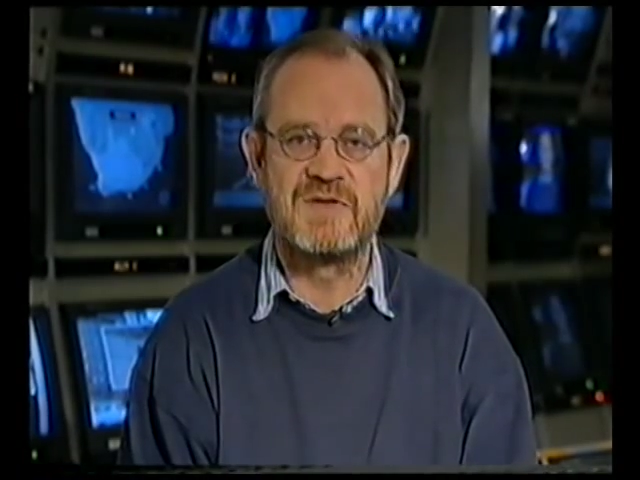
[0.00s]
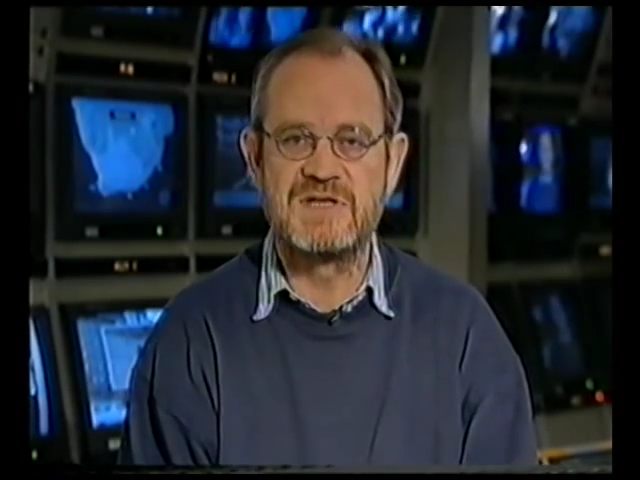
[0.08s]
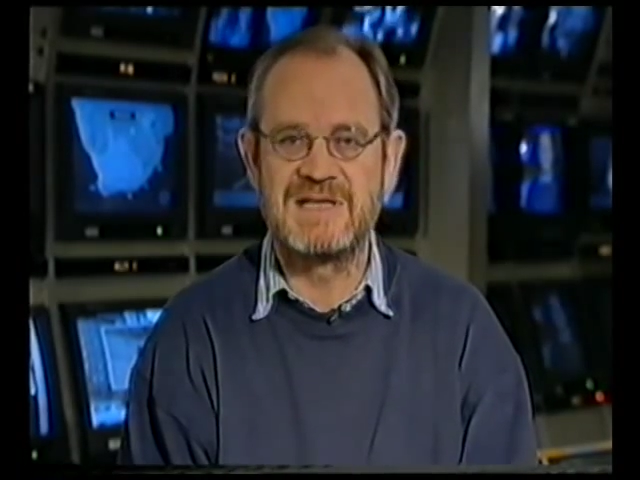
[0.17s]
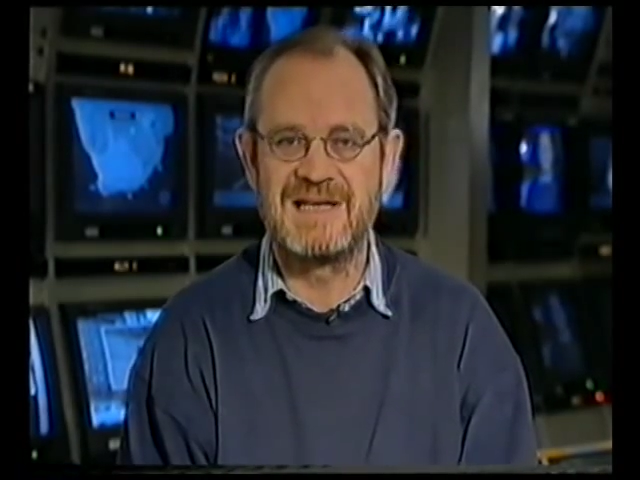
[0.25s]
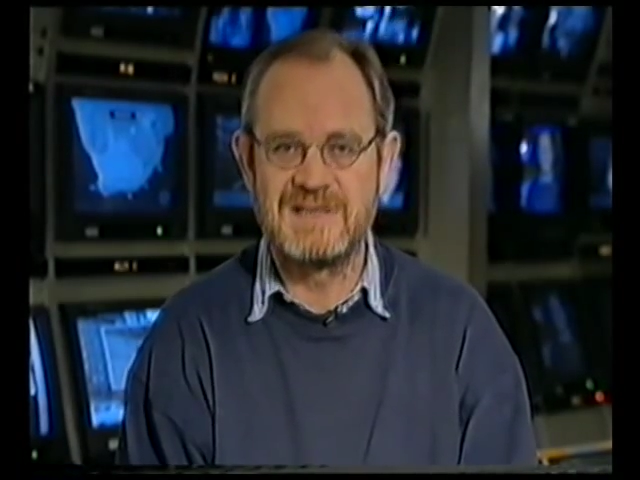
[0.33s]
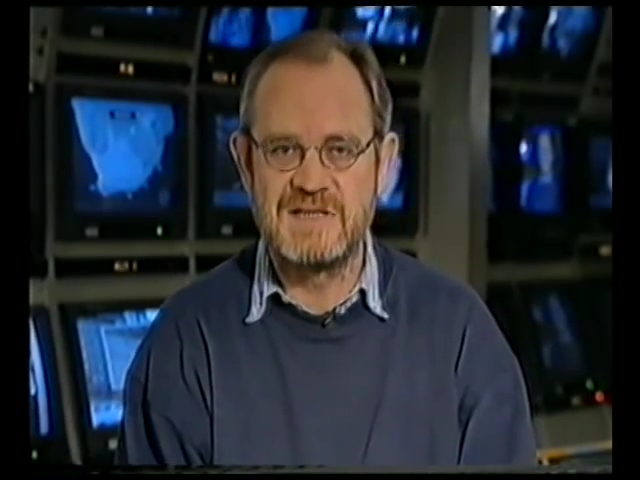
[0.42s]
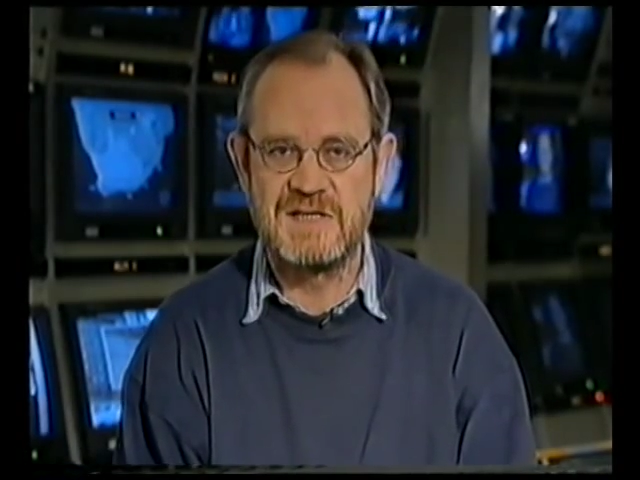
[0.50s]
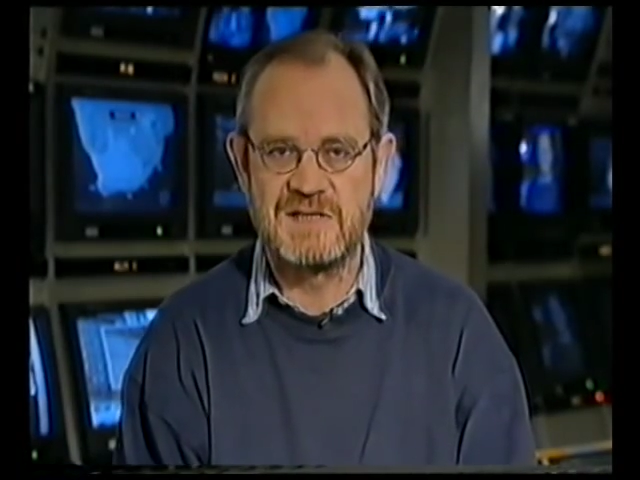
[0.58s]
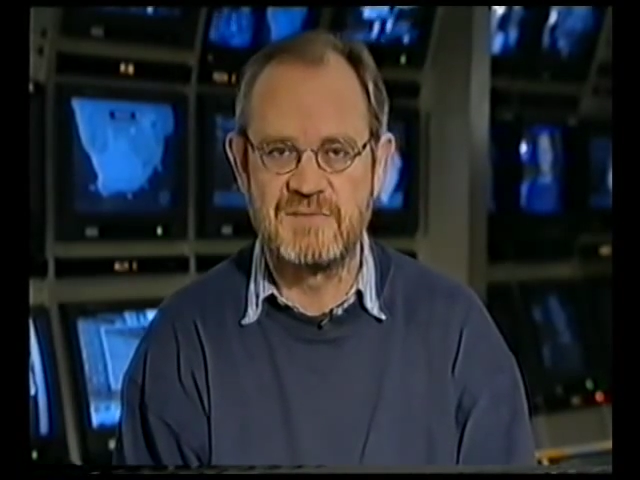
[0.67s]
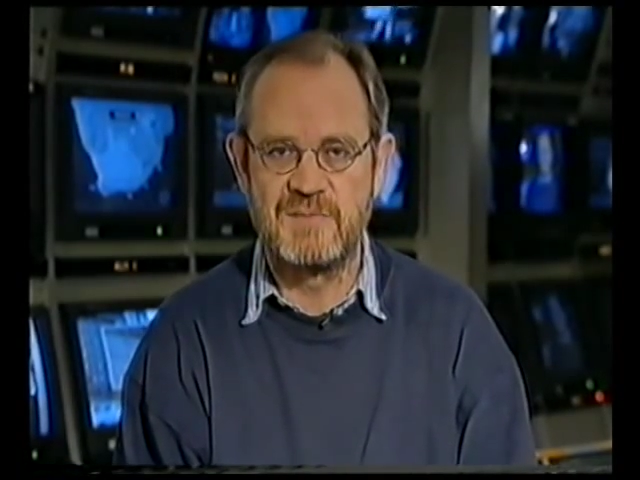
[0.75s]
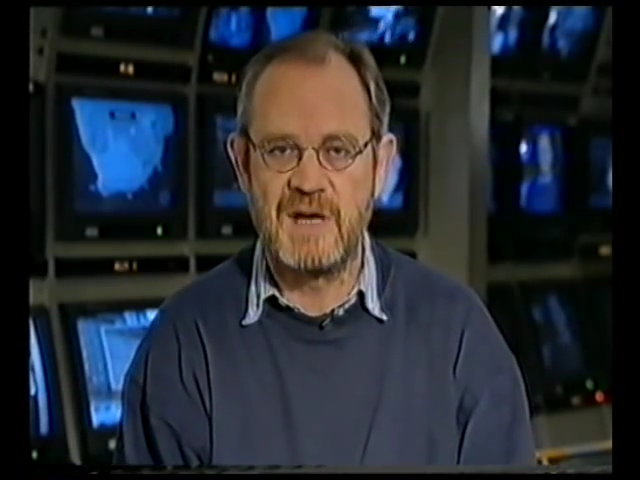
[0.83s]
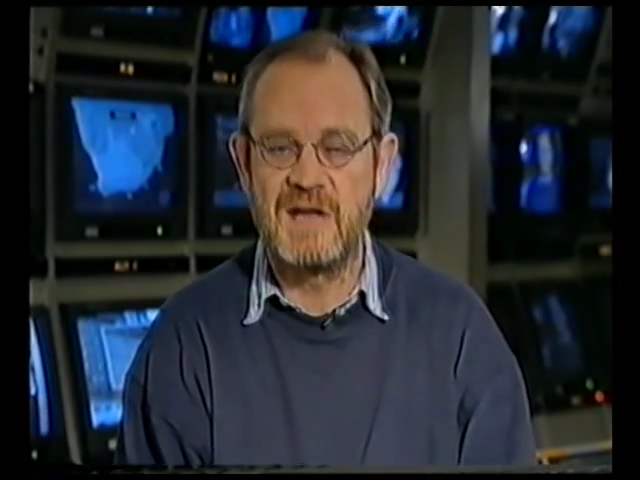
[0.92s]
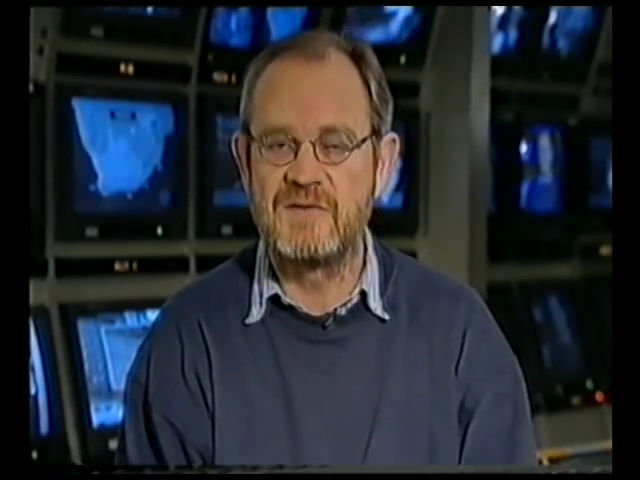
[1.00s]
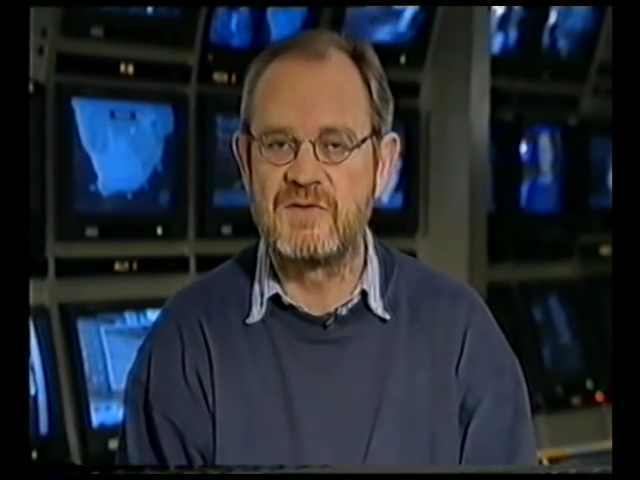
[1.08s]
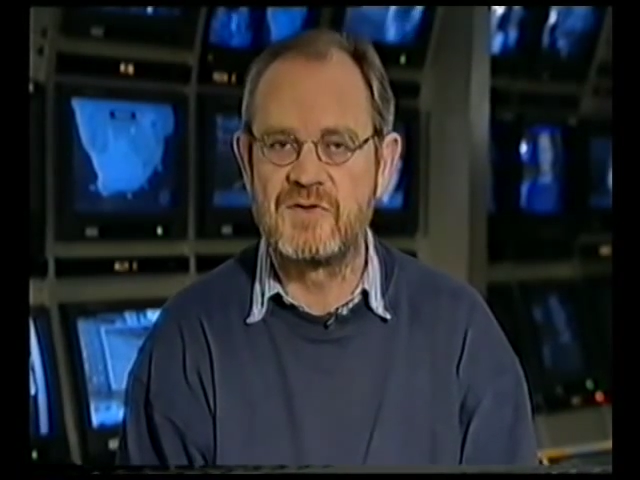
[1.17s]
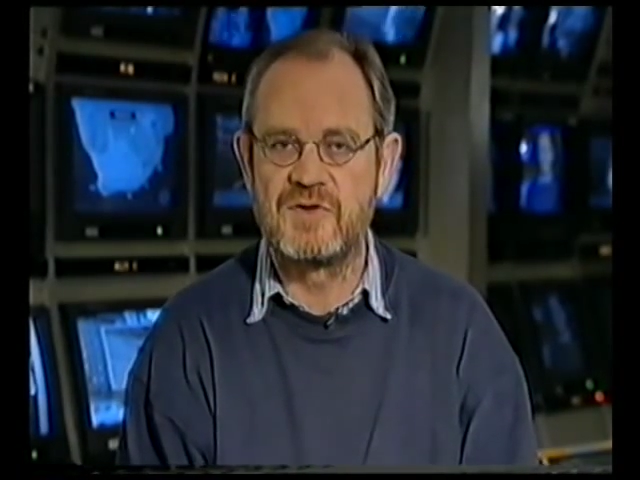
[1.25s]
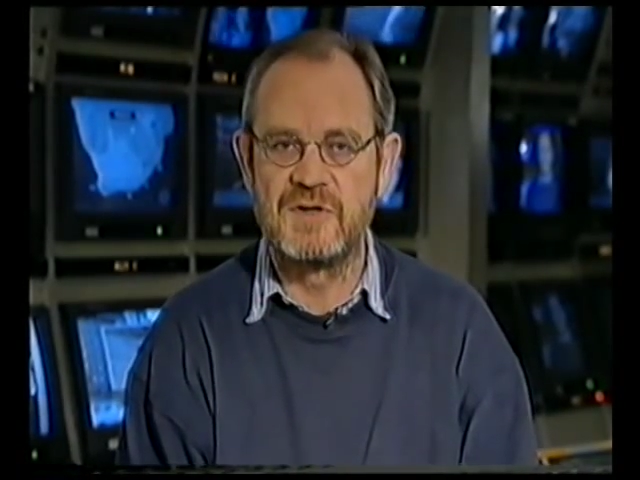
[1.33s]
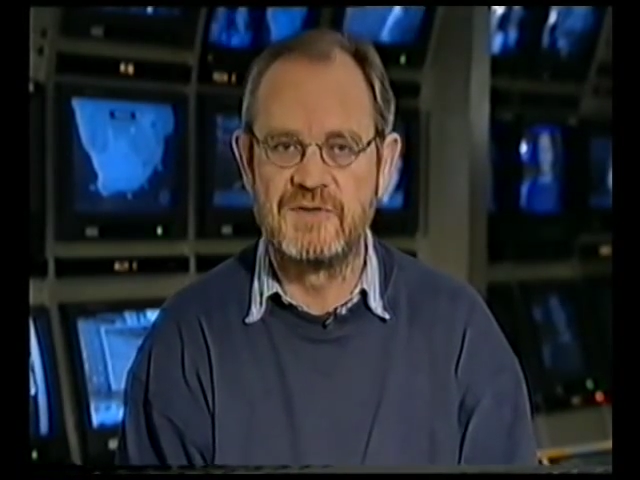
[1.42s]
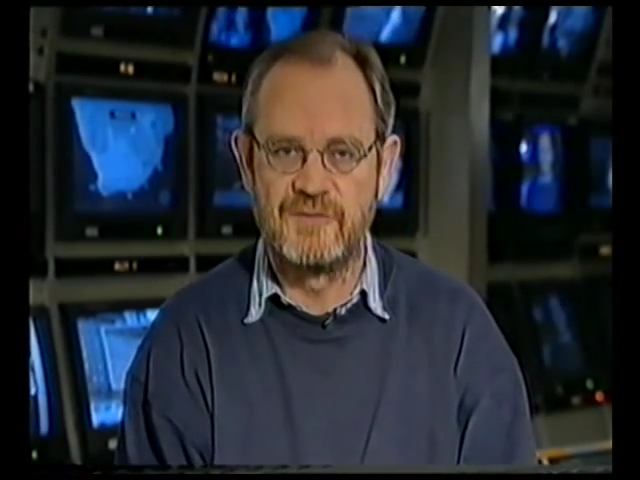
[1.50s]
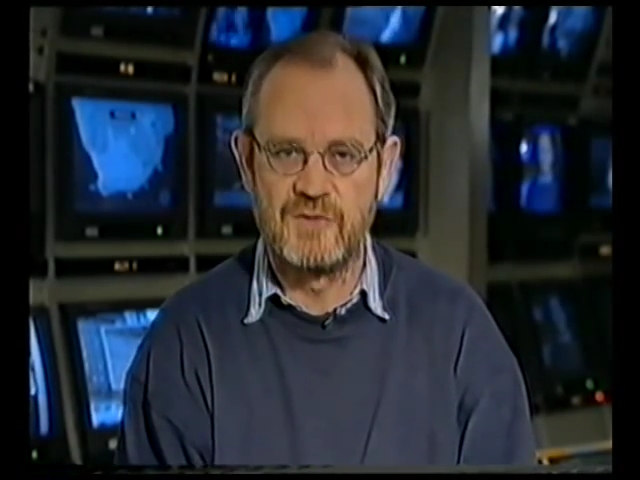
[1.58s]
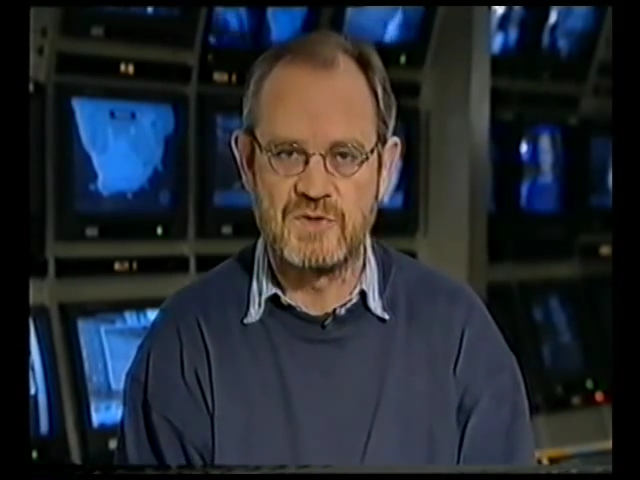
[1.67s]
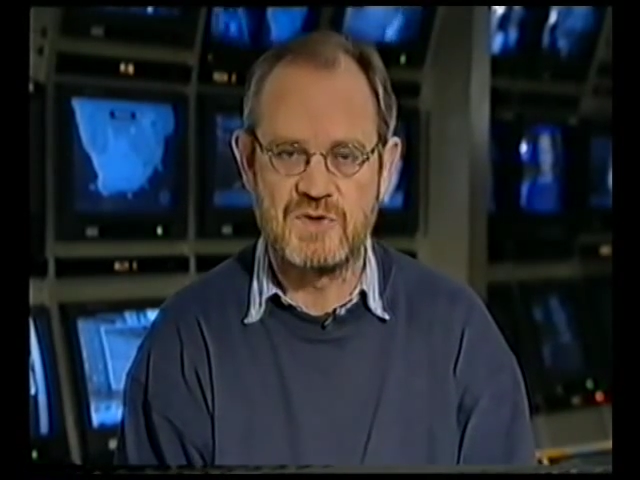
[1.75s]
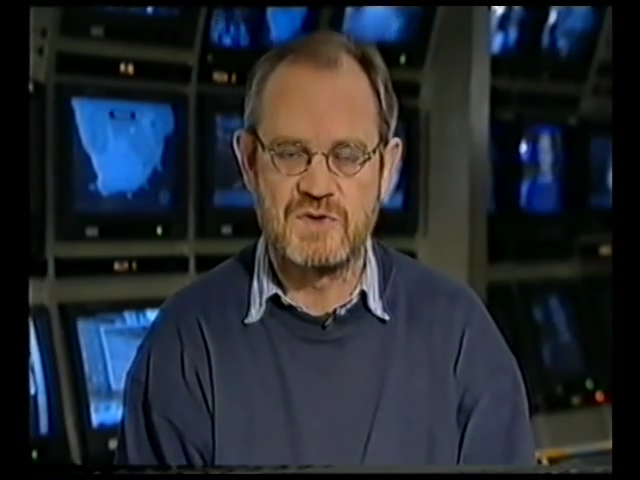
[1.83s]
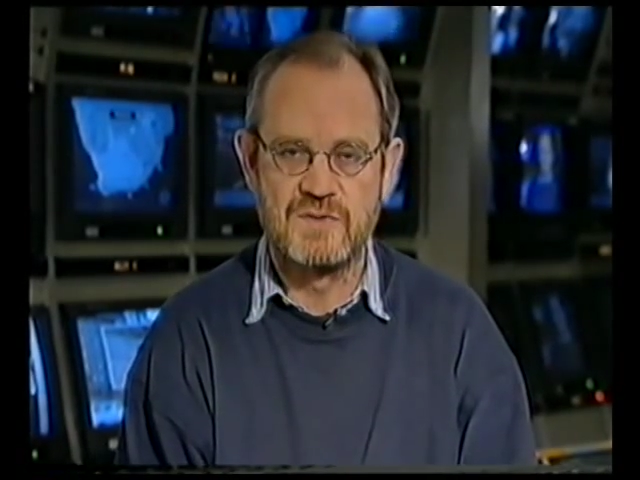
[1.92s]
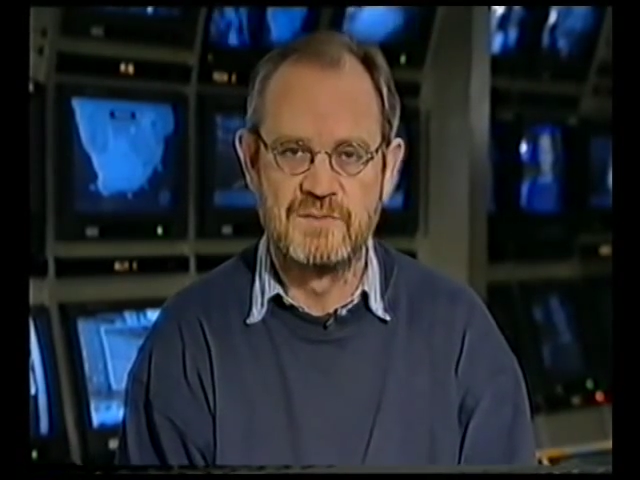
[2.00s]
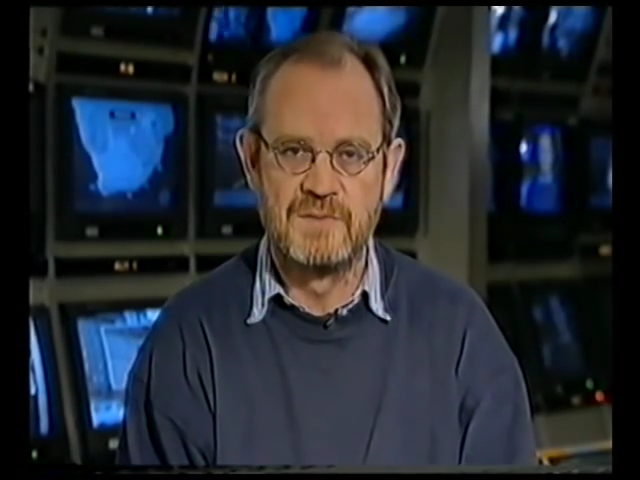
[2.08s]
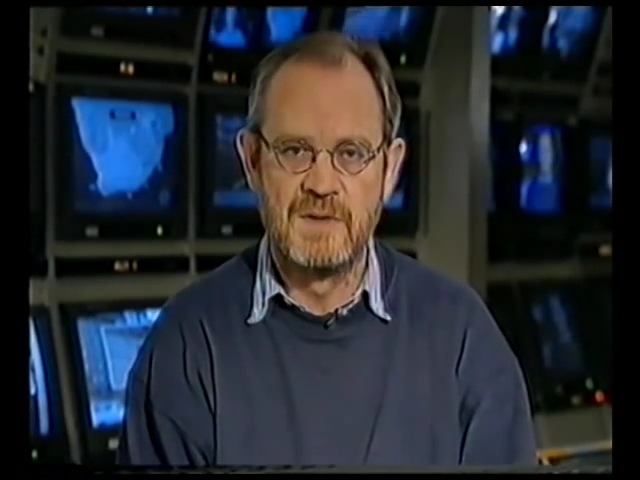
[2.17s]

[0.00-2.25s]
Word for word: vigilantism and the third force,